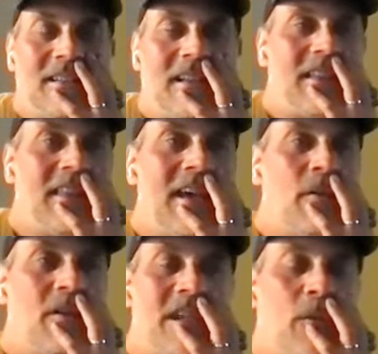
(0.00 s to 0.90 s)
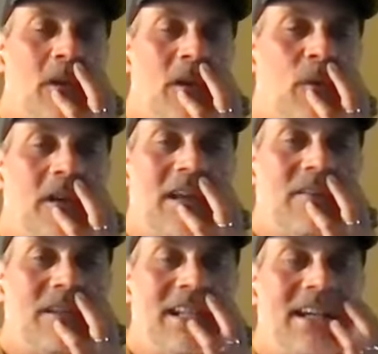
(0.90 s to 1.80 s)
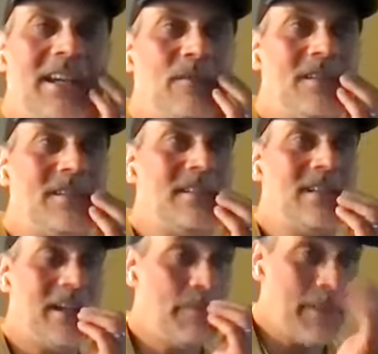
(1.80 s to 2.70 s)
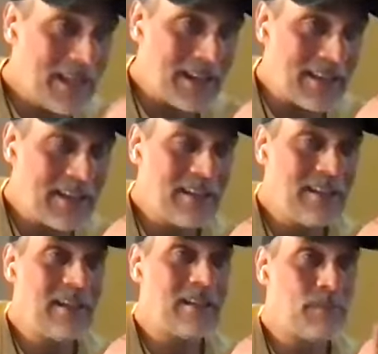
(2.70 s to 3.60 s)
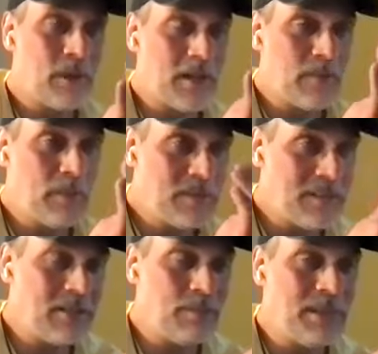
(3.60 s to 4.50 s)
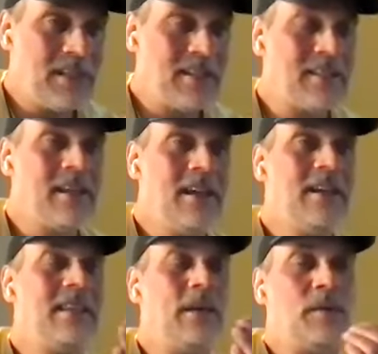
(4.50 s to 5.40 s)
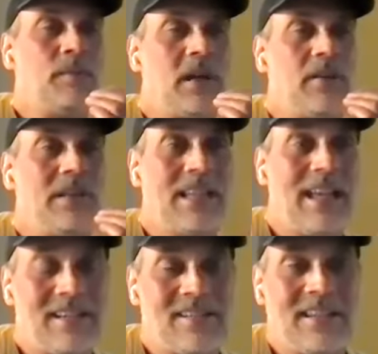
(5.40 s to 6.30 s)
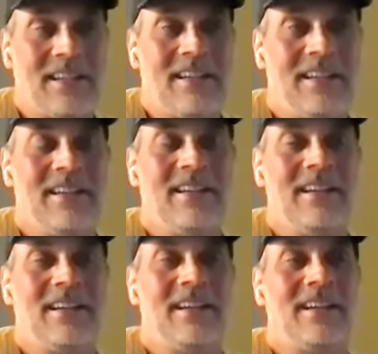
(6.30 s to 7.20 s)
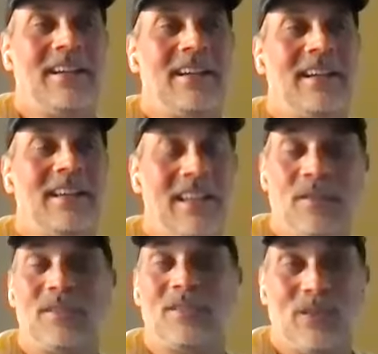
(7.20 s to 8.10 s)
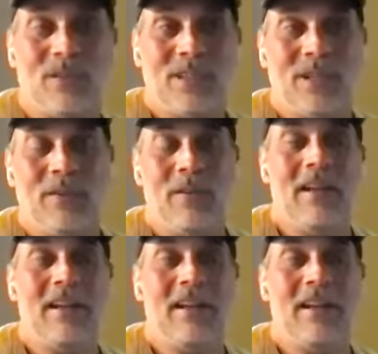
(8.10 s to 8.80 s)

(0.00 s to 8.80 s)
Like that which I wore to work every day was on a mannequin as part of a museum piece that was part of a legacy. And that was cool too.